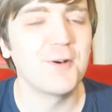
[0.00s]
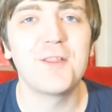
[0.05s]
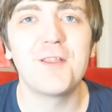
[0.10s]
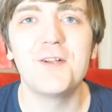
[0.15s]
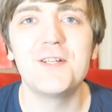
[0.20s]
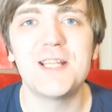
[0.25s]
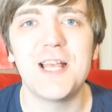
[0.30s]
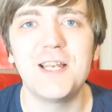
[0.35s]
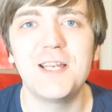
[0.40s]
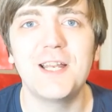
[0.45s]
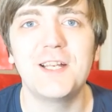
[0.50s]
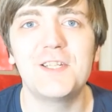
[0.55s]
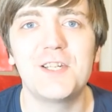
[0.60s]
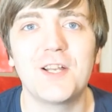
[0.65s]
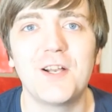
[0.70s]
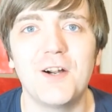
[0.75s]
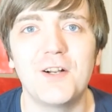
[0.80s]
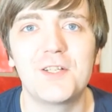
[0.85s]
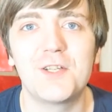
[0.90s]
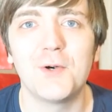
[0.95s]
of those endings you
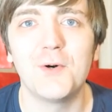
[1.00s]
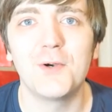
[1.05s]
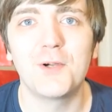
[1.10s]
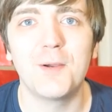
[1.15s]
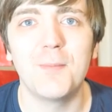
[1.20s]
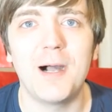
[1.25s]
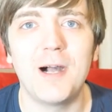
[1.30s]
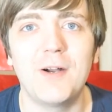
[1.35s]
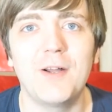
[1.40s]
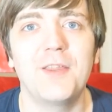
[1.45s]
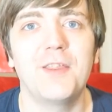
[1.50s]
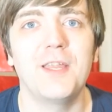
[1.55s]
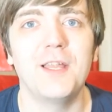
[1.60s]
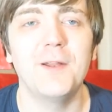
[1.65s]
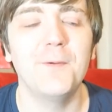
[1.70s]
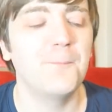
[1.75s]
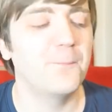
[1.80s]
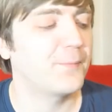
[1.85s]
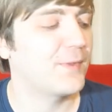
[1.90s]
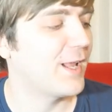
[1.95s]
got to talk about, I
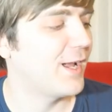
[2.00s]
think.